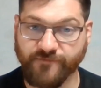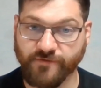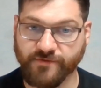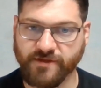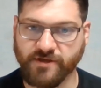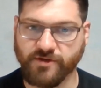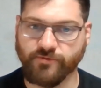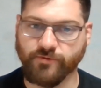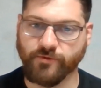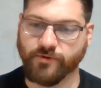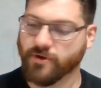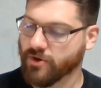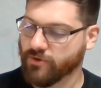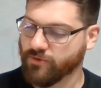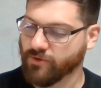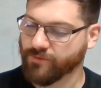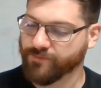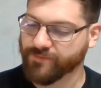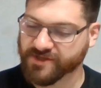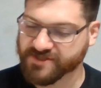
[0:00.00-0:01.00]
for the
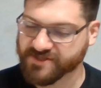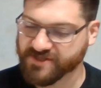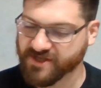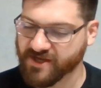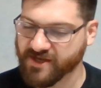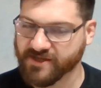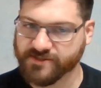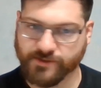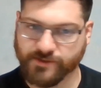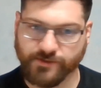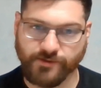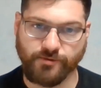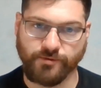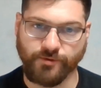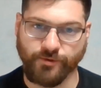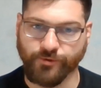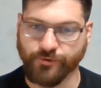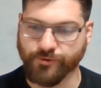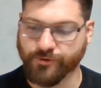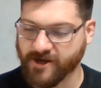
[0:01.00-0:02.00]
quote-unquote missed days on their
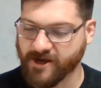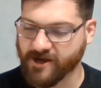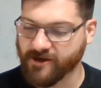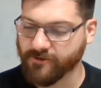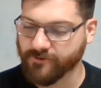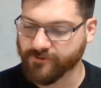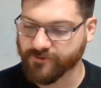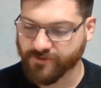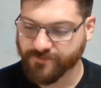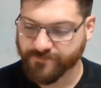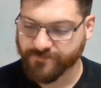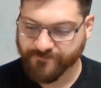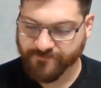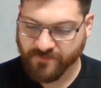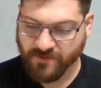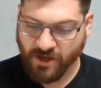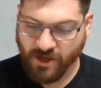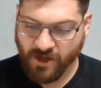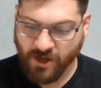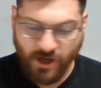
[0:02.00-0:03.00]
lunar calendar.
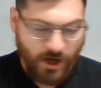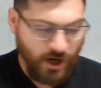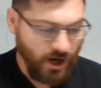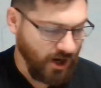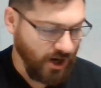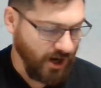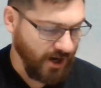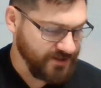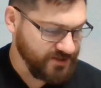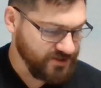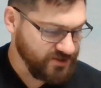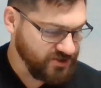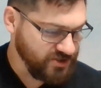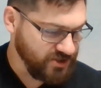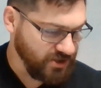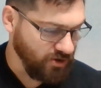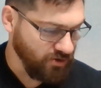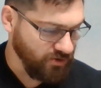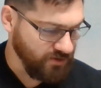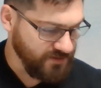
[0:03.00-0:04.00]
All right,
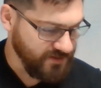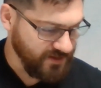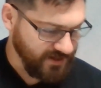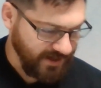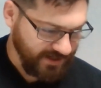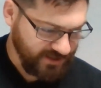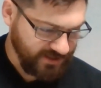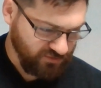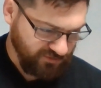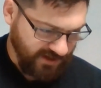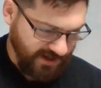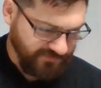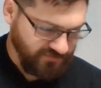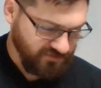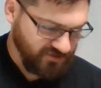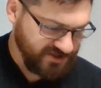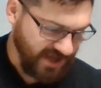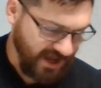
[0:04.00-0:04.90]
so the next one after